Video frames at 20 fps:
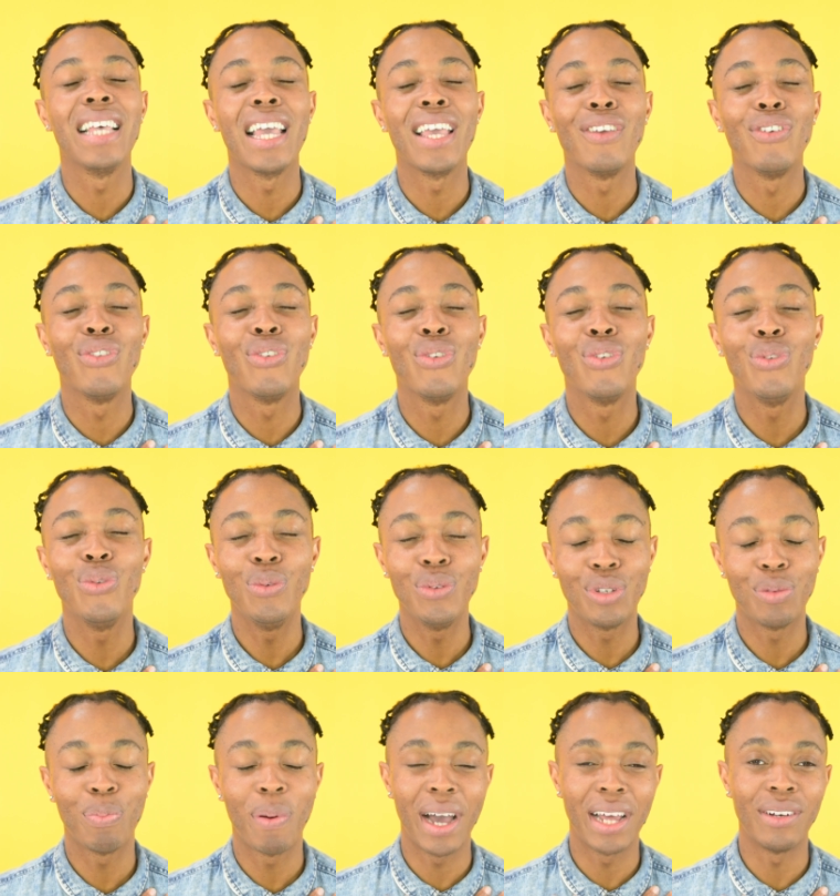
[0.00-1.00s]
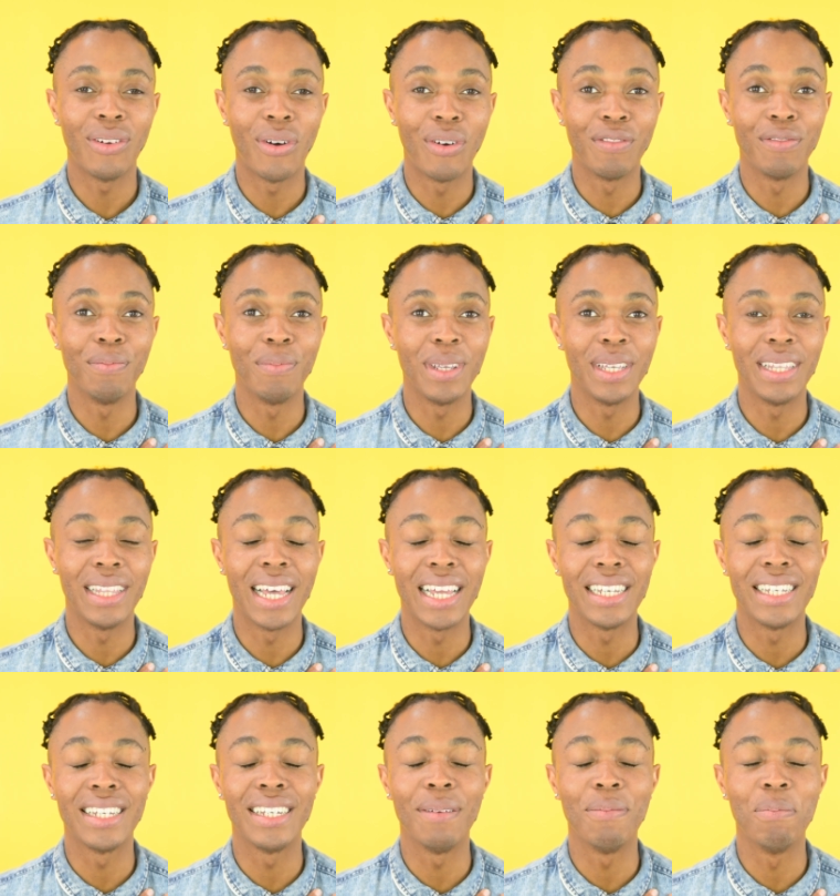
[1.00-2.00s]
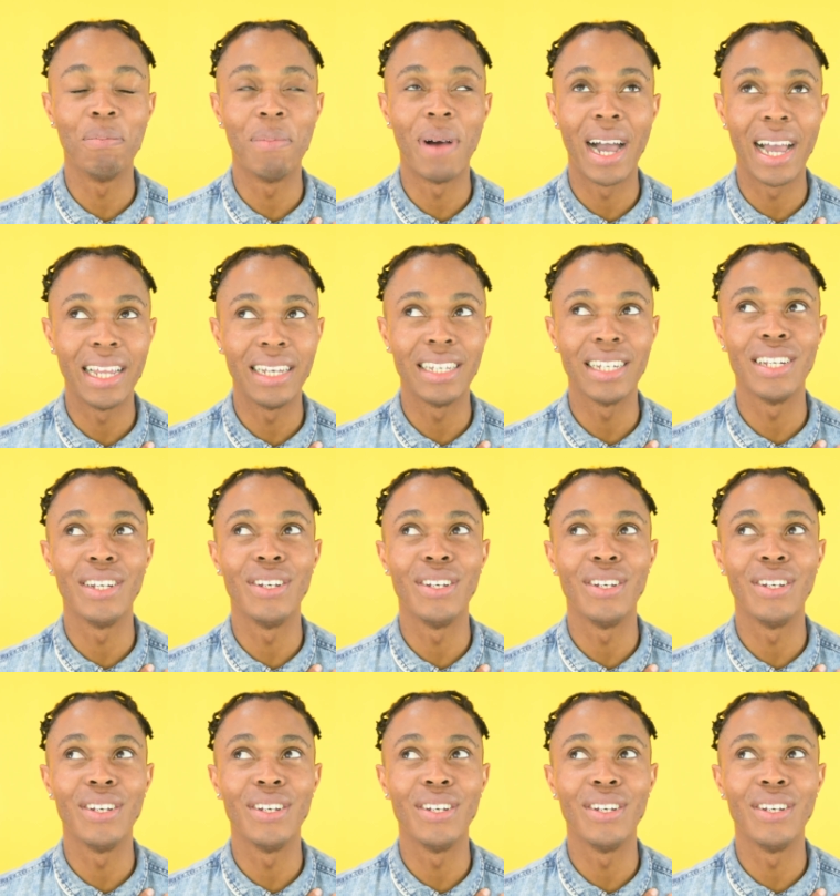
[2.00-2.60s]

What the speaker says: a huge part of me that she might